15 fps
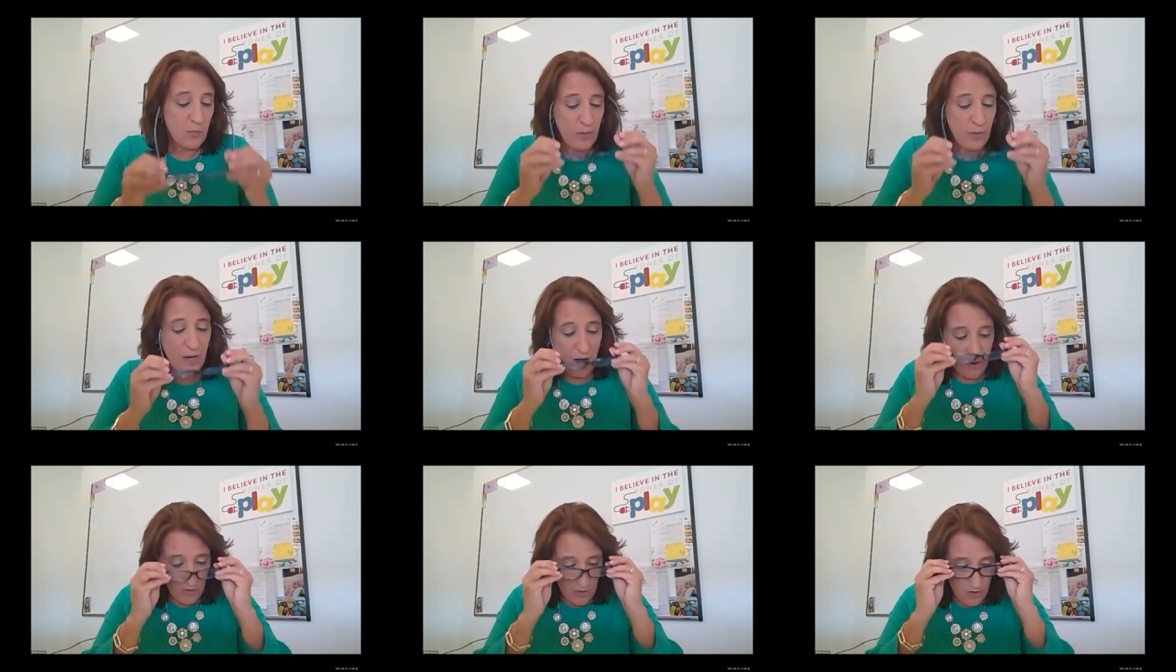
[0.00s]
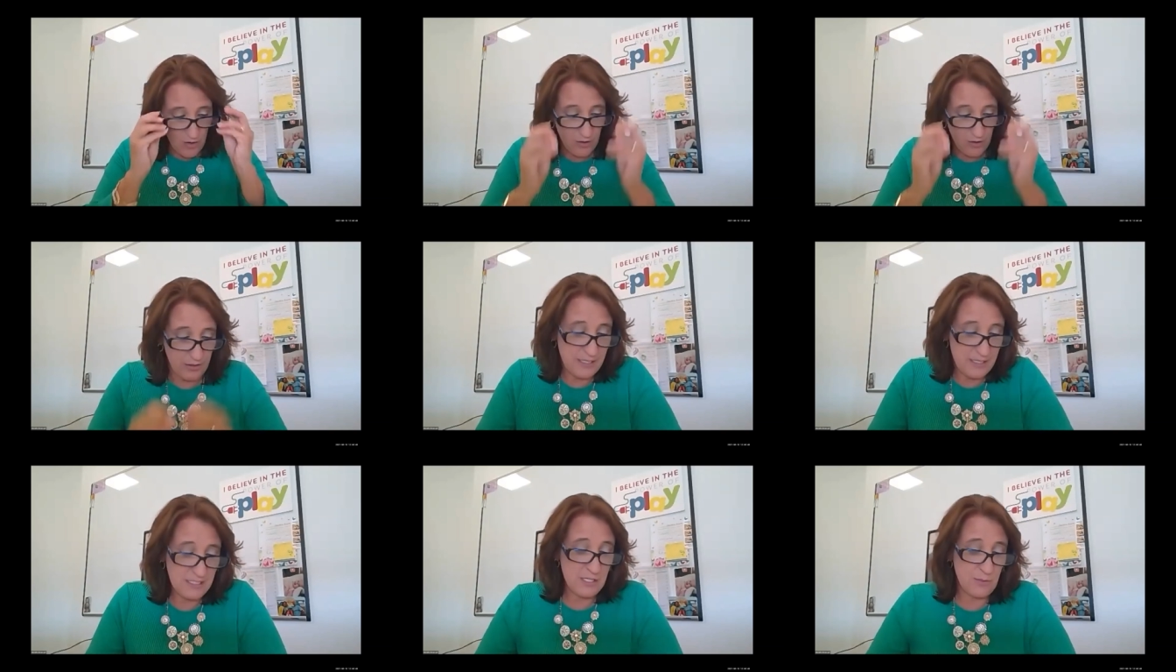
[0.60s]
But our goal
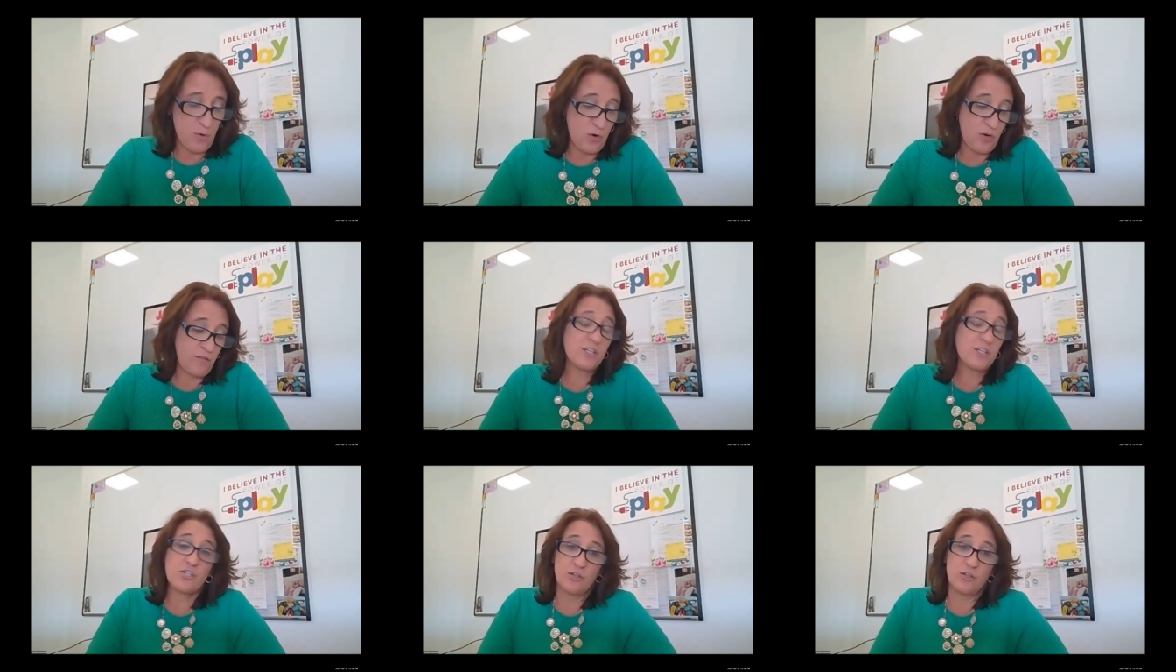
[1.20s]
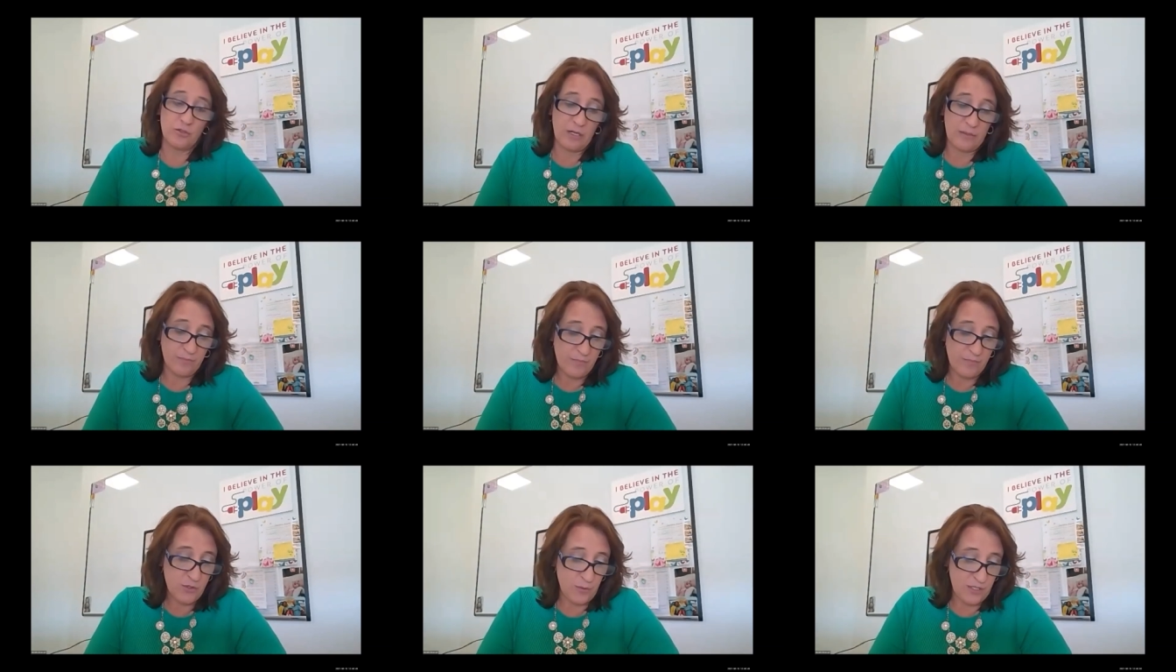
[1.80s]
is to motivate
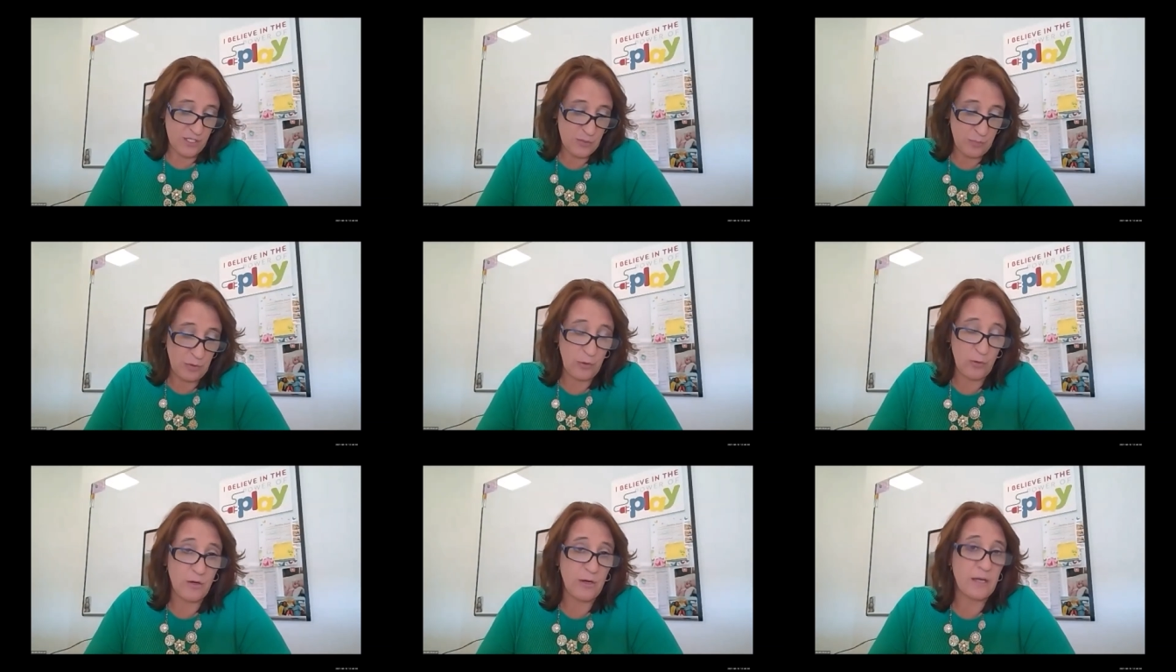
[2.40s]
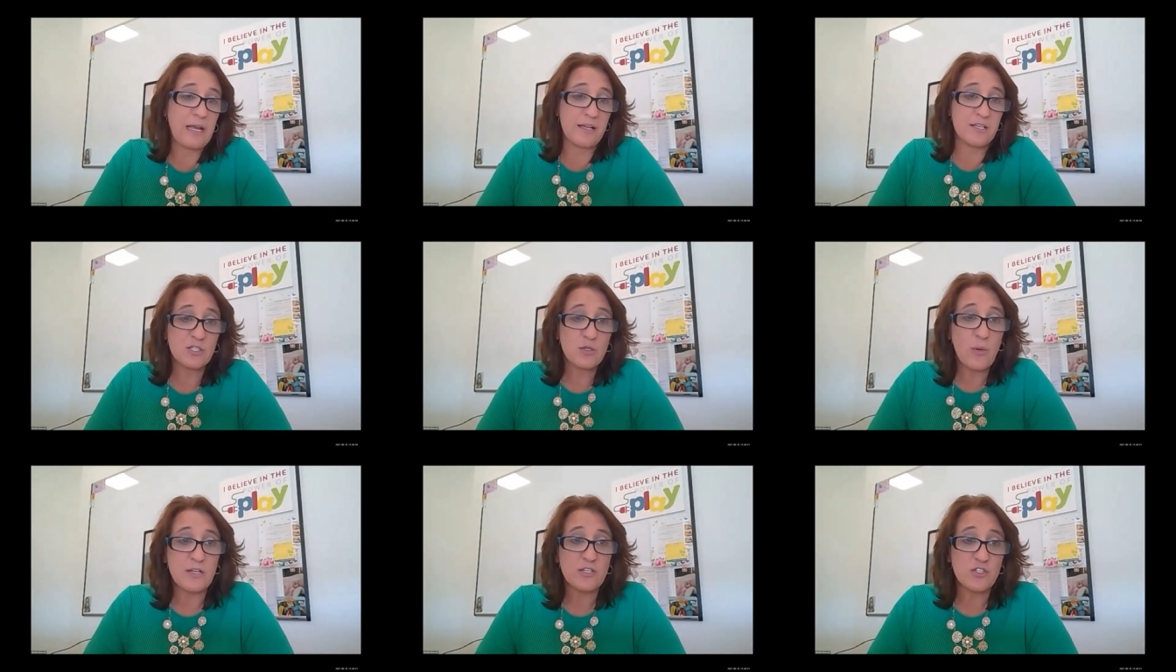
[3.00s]
children to explore and ask
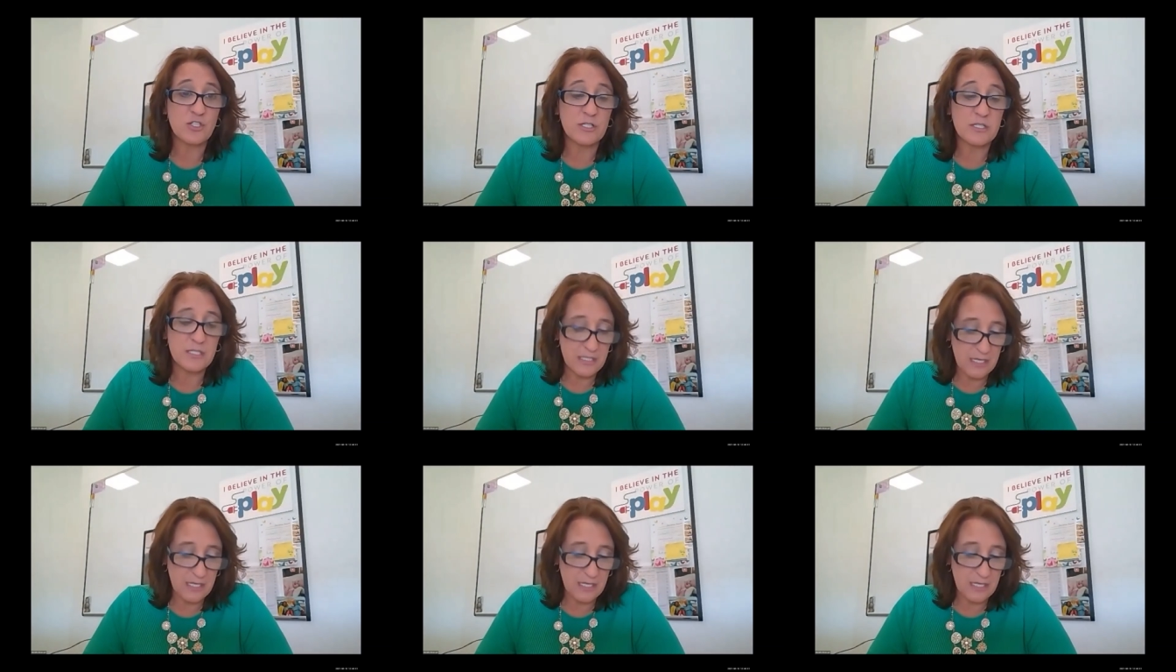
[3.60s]
questions.